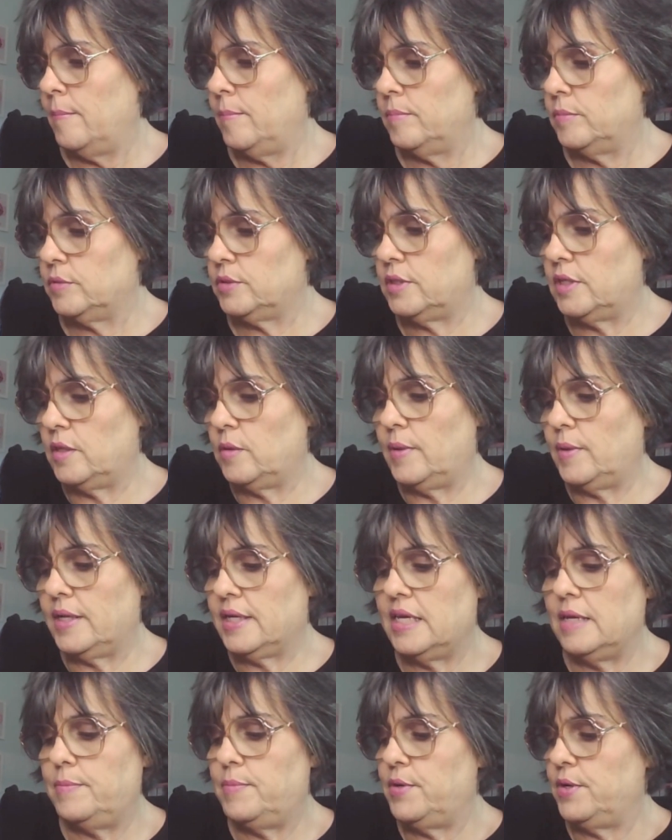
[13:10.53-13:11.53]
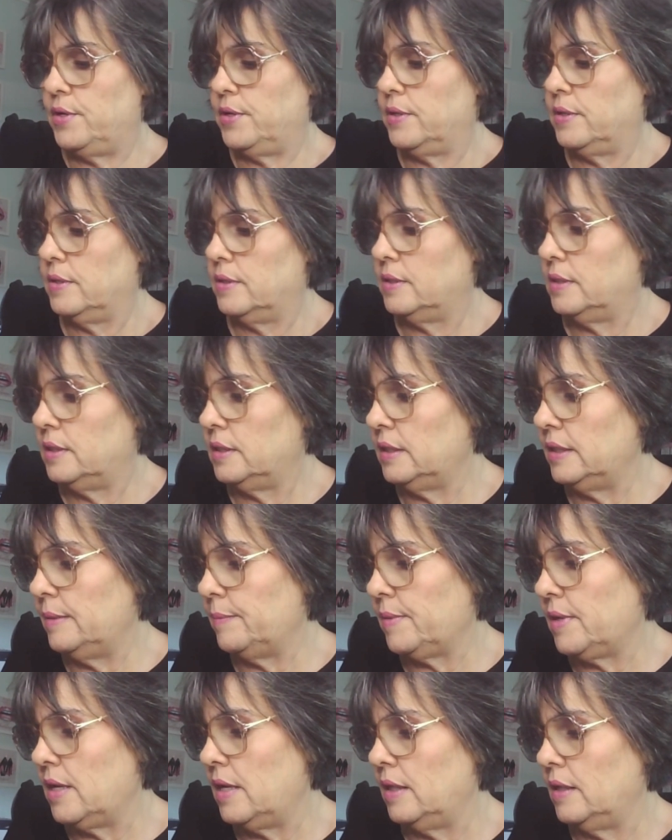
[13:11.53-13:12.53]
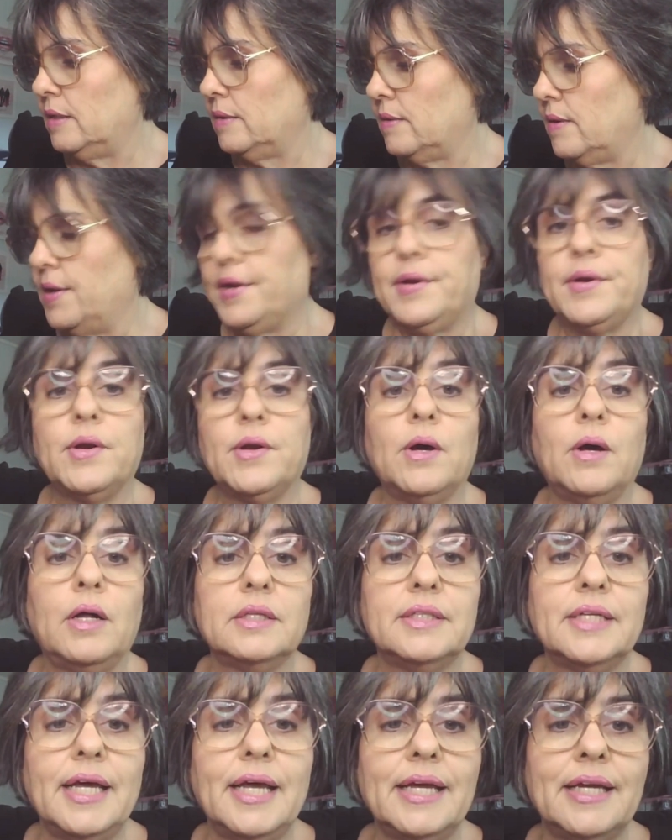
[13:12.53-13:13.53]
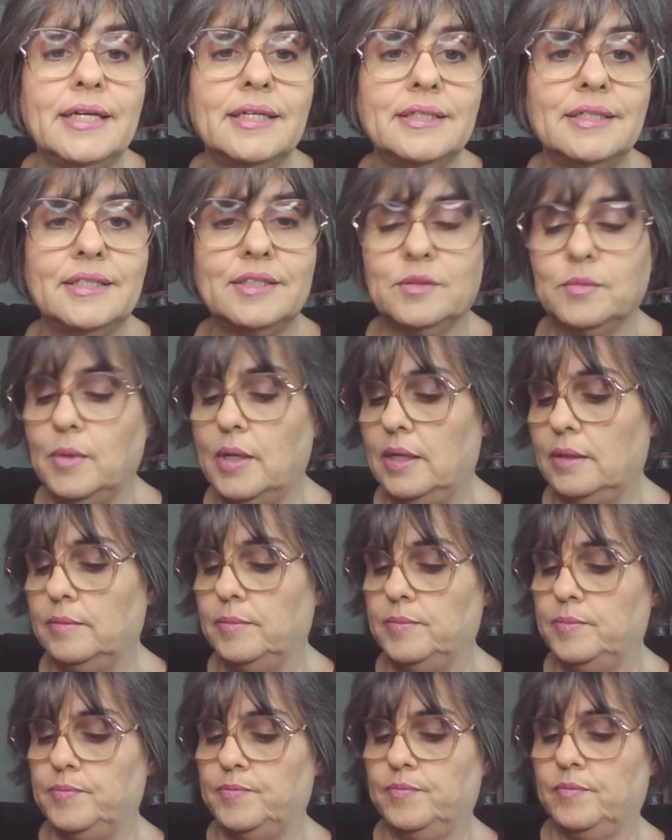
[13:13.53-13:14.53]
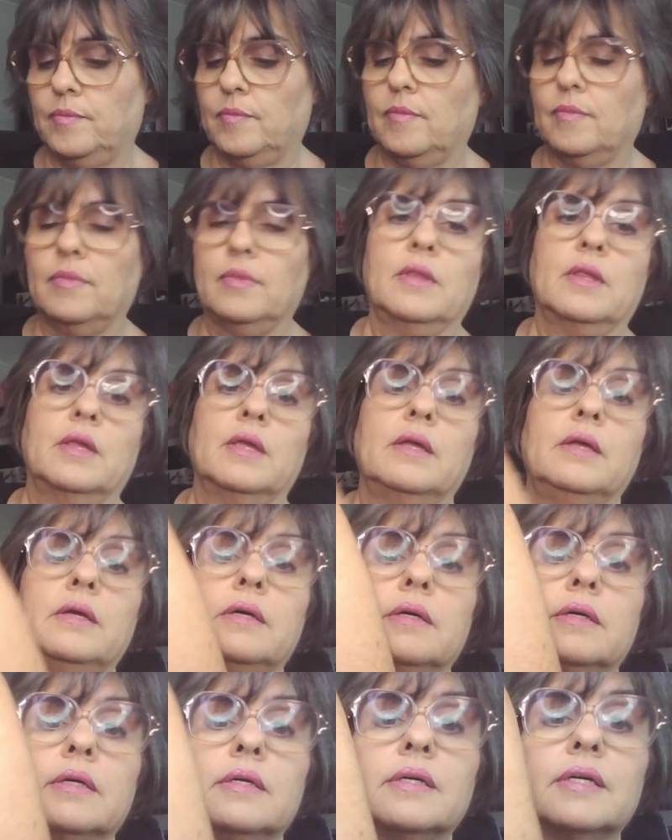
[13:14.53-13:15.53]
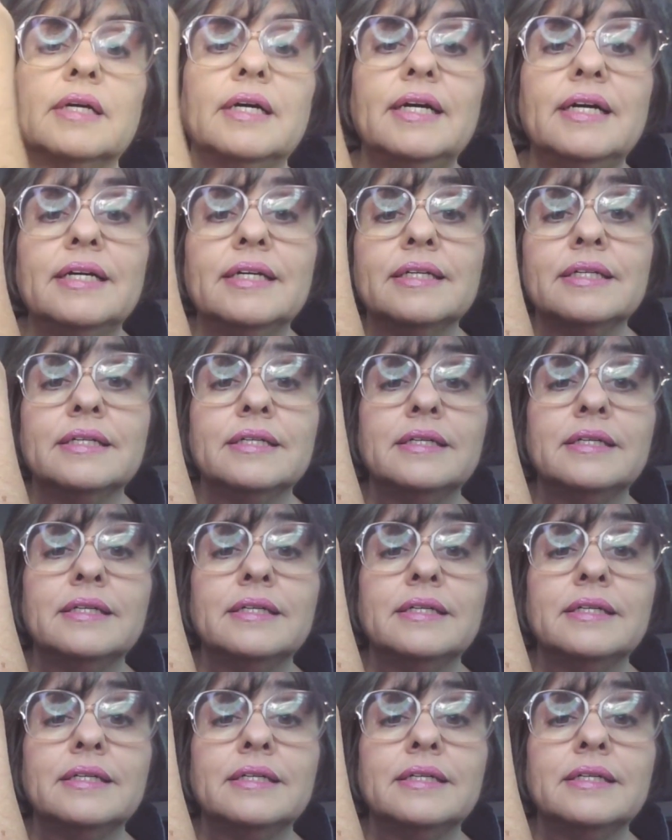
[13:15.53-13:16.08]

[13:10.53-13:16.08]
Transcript: So another way to keep your lip color on all day as well. Okay.